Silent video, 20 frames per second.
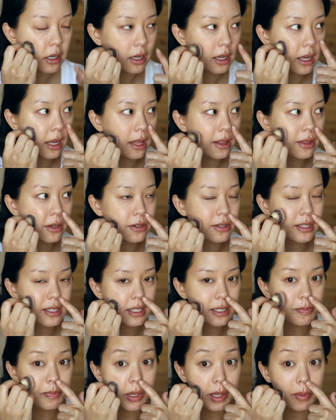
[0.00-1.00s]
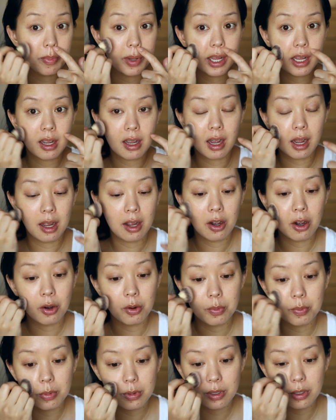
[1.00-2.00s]
And there's this beeping. I
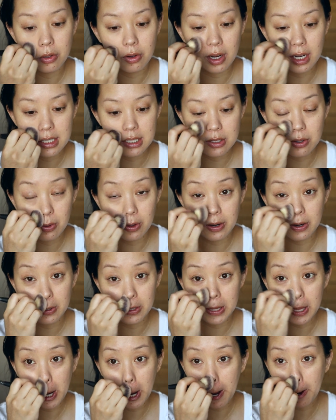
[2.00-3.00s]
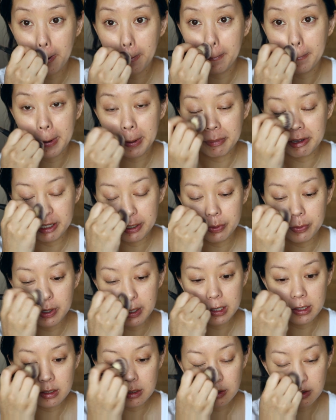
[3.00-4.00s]
hope you guys don't hear that. Maybe you will.